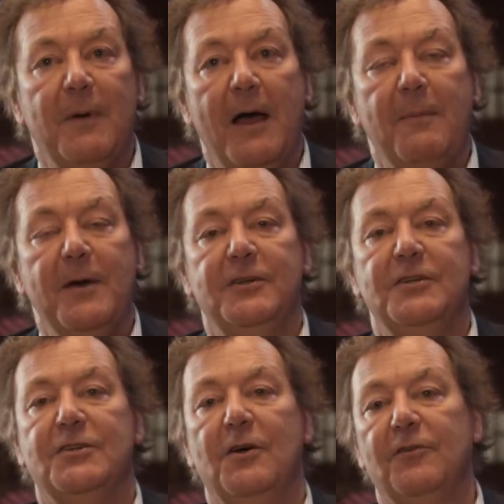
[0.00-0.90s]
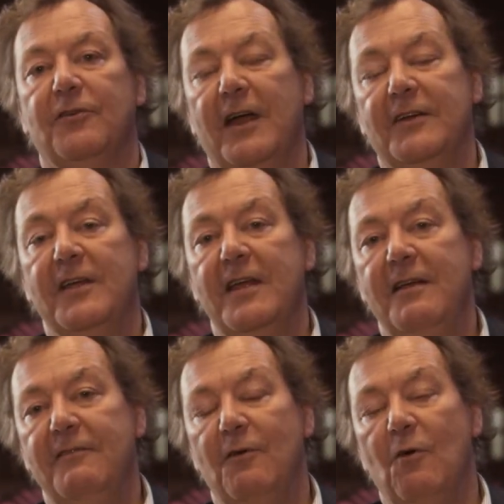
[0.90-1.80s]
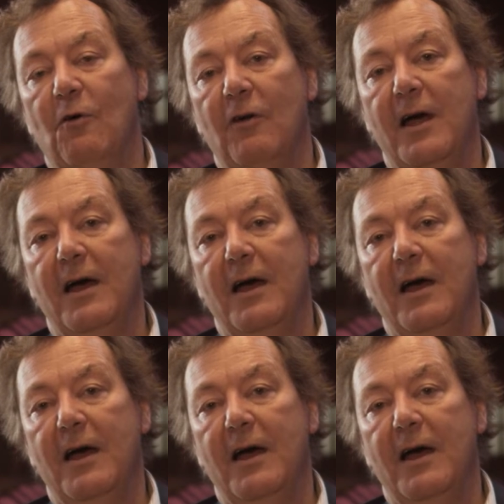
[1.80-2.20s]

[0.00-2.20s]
power purchase contracts for